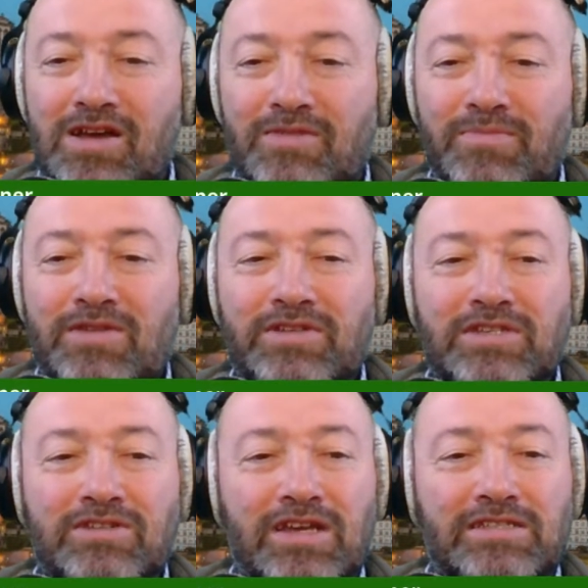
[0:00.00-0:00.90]
Mia is
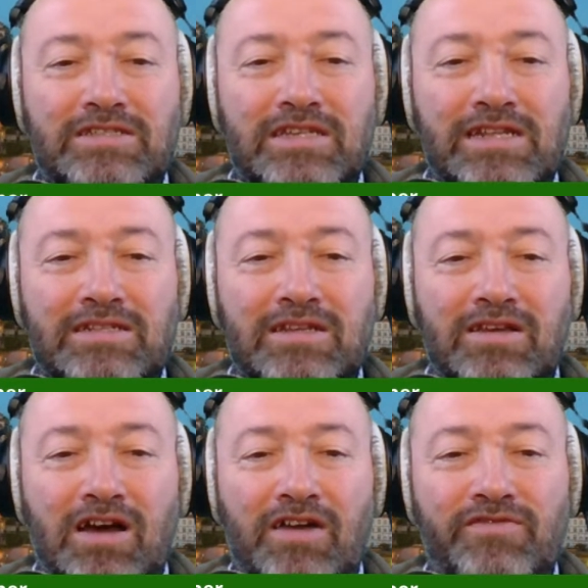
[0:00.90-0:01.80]
great, says
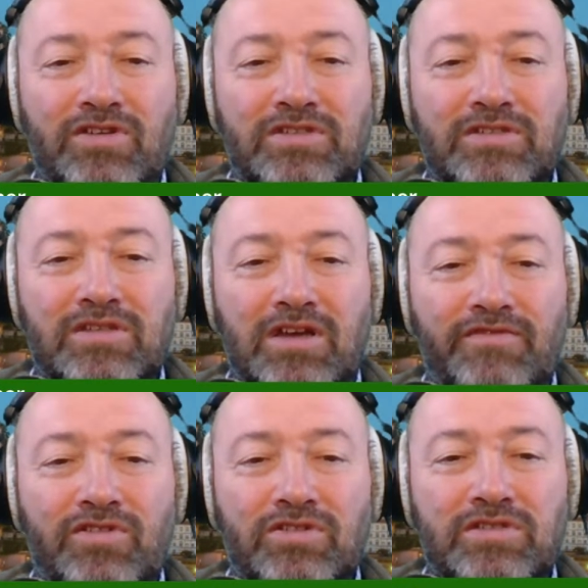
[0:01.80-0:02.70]
Linda. I've
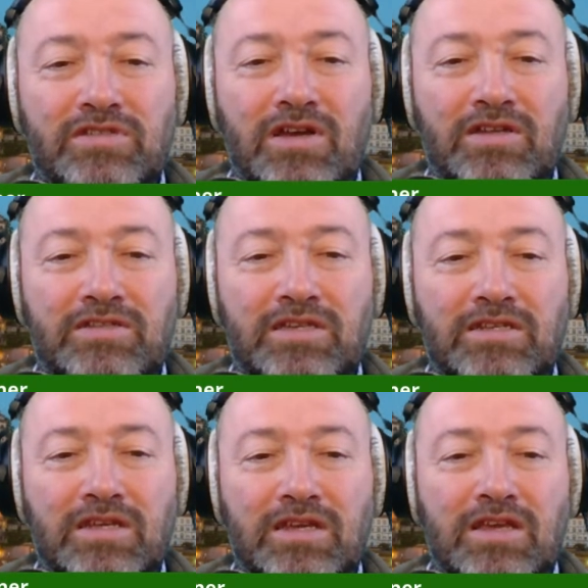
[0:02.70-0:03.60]
not
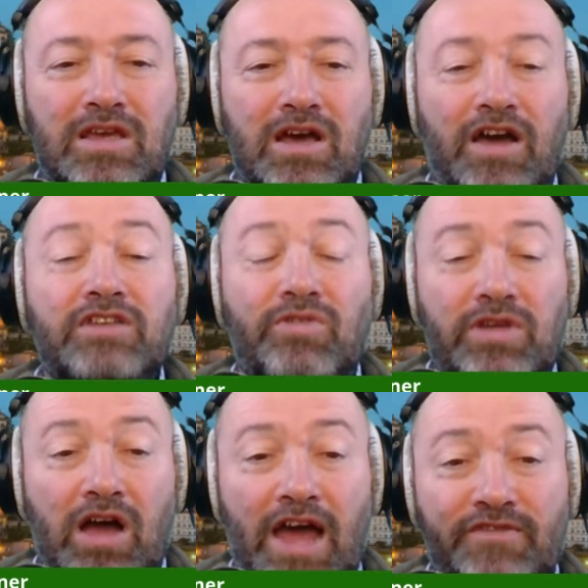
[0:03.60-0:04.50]
started.
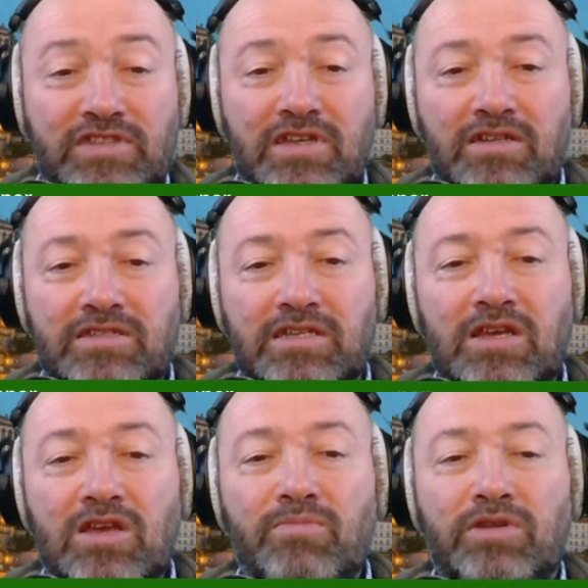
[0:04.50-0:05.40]
I have started,
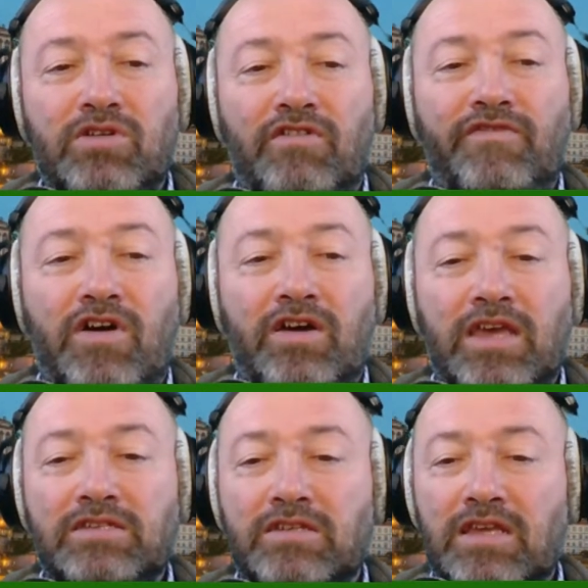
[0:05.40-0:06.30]
but not far
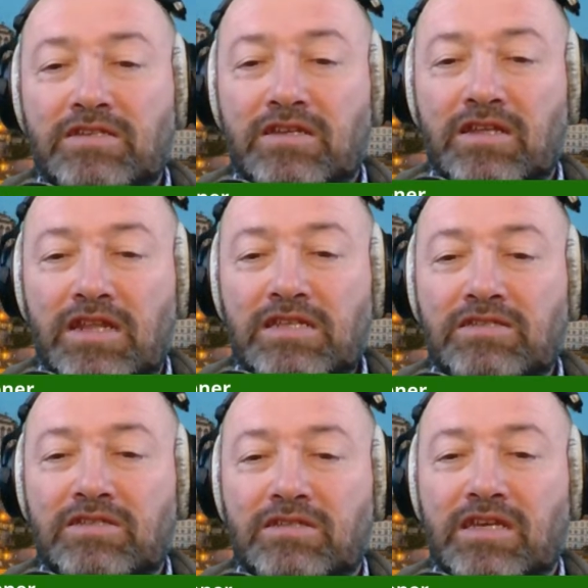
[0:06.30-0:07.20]
yet. So there's an
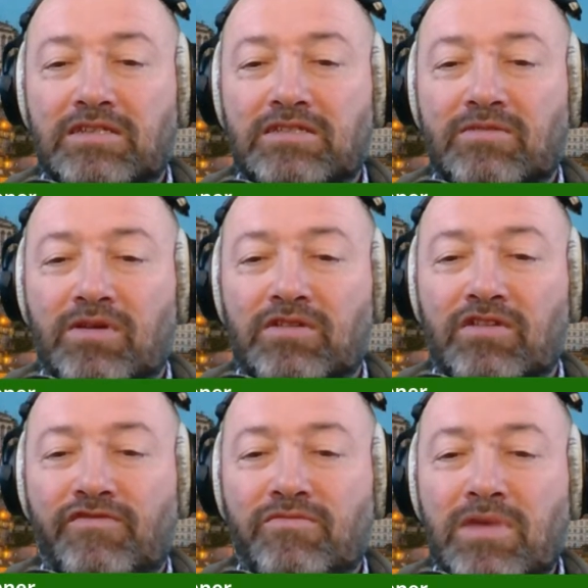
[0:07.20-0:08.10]
instant testimonial
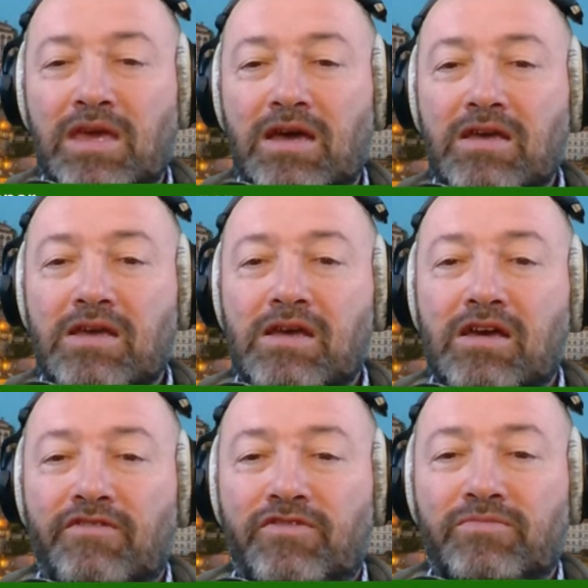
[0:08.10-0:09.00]
from Mia,
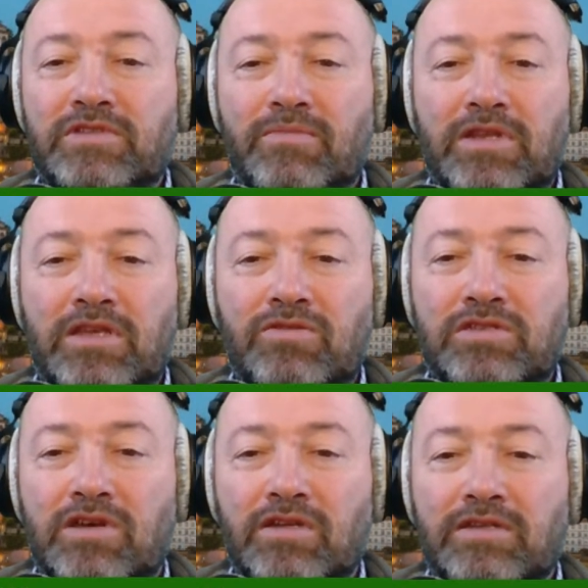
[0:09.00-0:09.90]
from somebody who
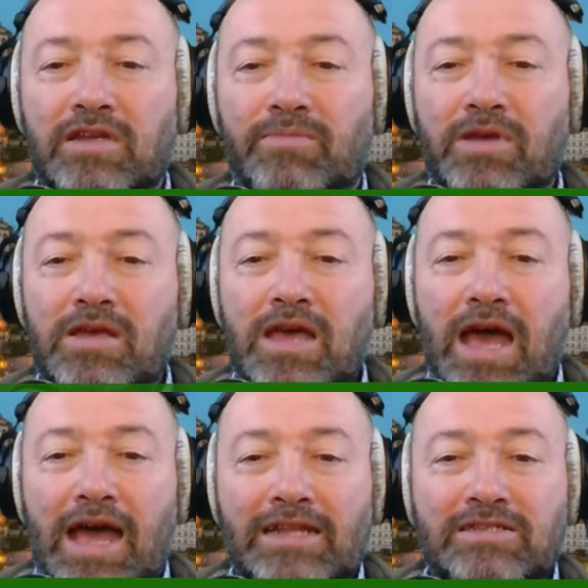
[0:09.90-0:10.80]
signed up.
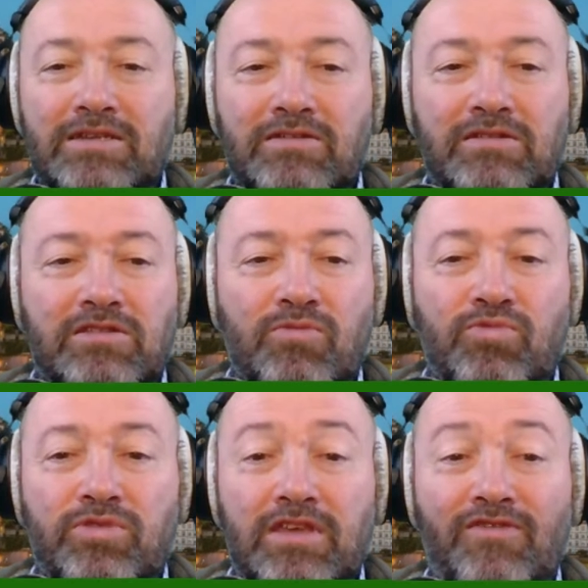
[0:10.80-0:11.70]
And
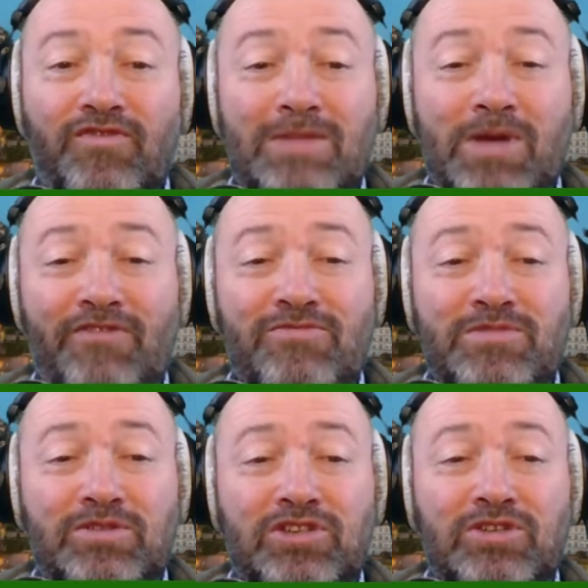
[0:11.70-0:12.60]
the feedback from
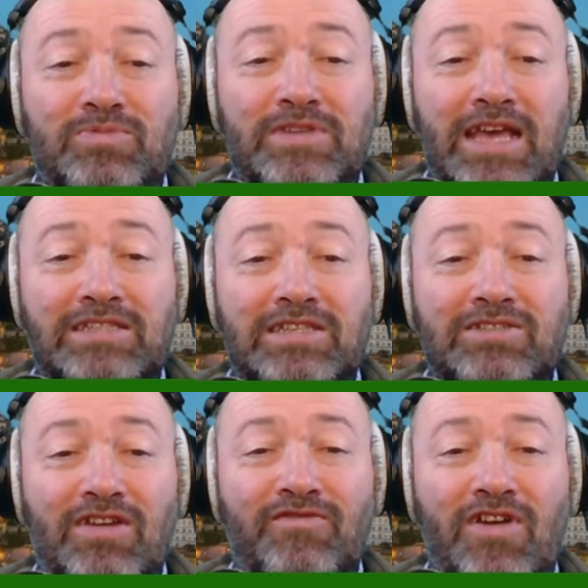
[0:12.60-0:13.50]
YouTube, yes, it's
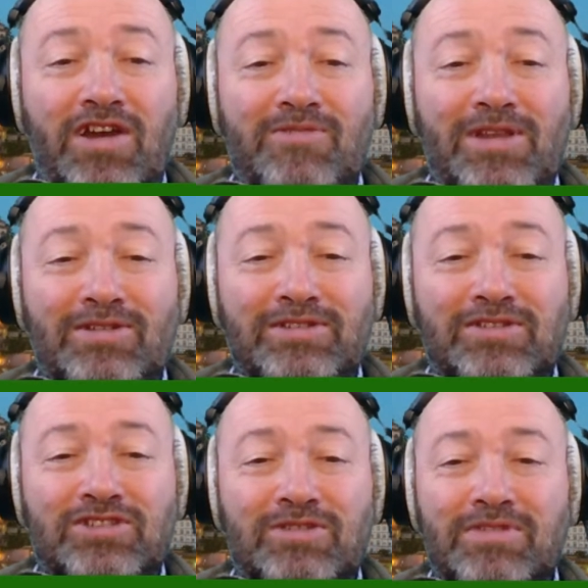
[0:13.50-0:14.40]
going very well on
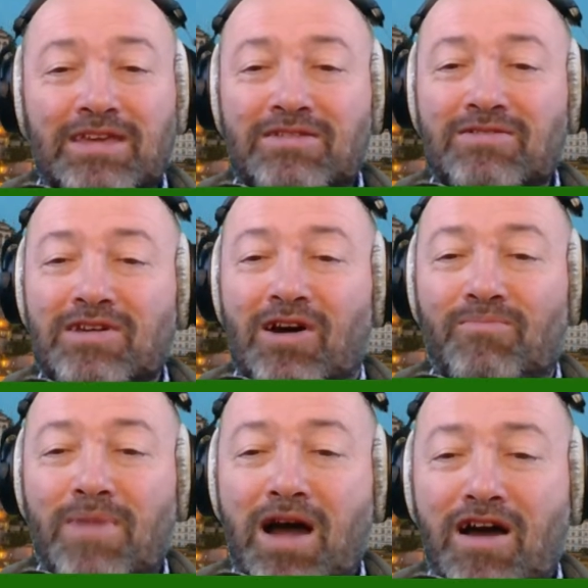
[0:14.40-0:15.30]
YouTube. Thank you, Carl.
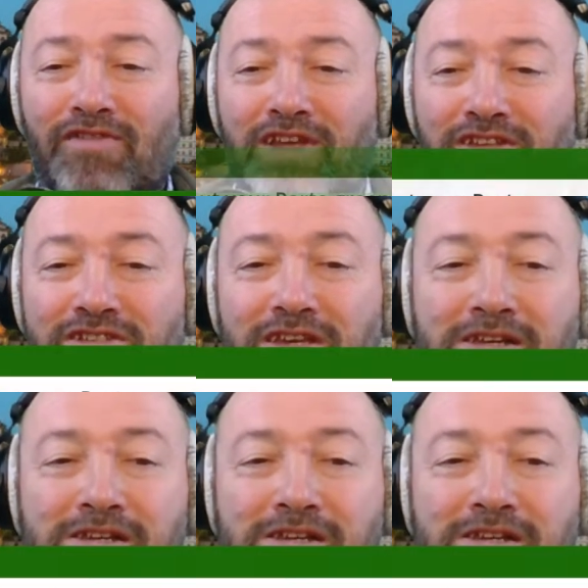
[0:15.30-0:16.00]
Marvelous.